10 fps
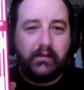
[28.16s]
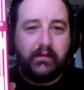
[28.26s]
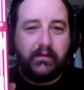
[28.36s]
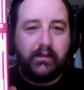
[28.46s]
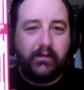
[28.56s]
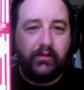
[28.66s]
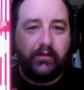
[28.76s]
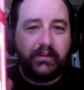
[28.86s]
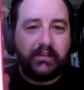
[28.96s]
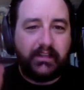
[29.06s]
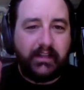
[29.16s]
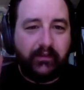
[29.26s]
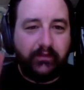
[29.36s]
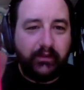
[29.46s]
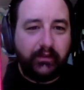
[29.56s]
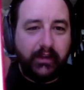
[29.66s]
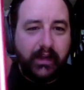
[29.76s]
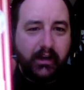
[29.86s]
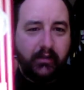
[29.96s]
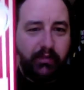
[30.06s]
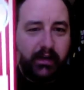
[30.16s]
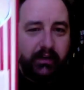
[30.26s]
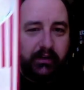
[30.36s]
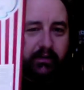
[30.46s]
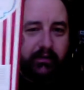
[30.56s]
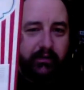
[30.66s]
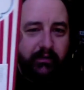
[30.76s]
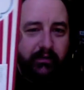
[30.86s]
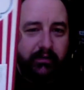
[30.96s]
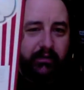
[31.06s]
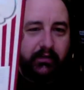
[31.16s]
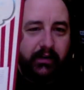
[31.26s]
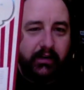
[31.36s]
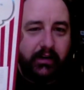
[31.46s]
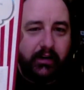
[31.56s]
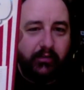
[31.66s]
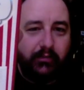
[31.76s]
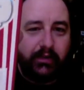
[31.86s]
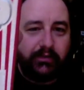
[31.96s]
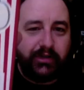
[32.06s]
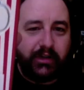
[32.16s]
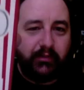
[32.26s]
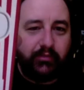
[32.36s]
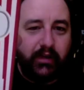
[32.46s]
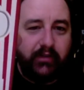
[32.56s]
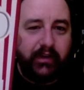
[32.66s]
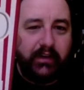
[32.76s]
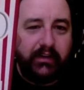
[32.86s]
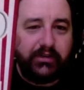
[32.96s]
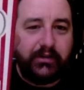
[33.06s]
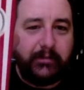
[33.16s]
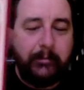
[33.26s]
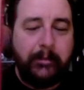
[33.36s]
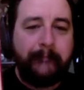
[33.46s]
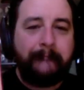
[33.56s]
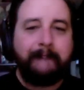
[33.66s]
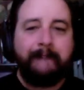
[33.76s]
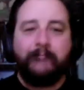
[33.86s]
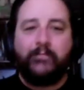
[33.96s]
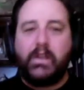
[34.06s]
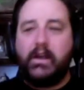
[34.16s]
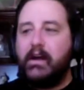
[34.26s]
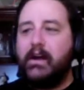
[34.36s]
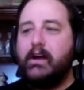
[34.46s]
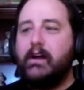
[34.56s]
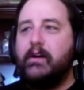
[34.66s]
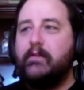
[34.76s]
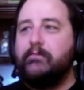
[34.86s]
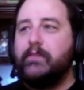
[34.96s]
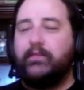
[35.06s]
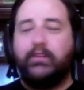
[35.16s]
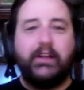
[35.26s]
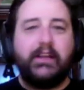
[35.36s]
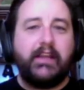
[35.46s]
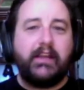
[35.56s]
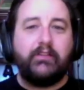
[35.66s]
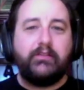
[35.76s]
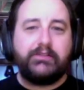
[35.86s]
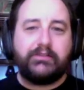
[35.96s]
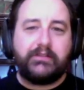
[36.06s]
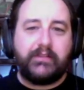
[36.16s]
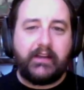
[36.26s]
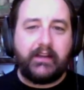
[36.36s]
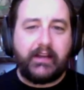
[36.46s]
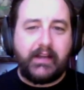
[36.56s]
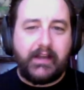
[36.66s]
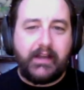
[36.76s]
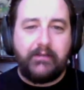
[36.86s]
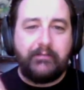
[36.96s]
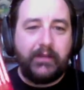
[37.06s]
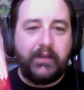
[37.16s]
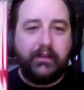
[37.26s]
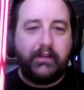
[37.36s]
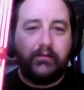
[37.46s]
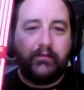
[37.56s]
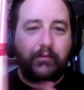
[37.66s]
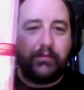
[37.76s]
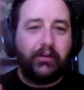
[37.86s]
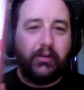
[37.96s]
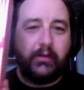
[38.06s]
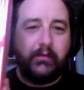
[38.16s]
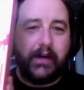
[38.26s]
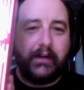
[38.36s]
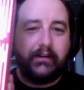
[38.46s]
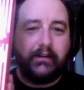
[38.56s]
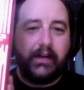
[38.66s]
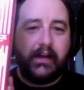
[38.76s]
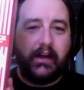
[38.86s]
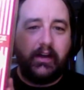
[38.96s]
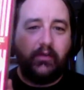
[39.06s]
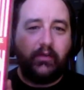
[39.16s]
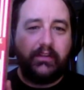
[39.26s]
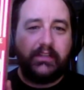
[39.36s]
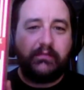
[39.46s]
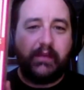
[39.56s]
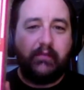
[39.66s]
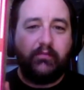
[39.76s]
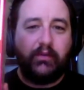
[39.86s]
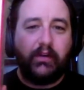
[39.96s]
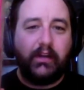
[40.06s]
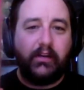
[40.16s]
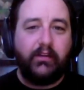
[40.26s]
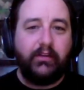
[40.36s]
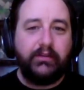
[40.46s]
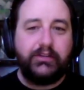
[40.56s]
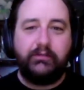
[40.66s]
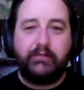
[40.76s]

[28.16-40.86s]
I don't know if you can see that from the glare, but there you go, Milsean Private Edition. If you're an Indiana Hoosiers fan like I am, rep your alma mater with this bad boy, although it should be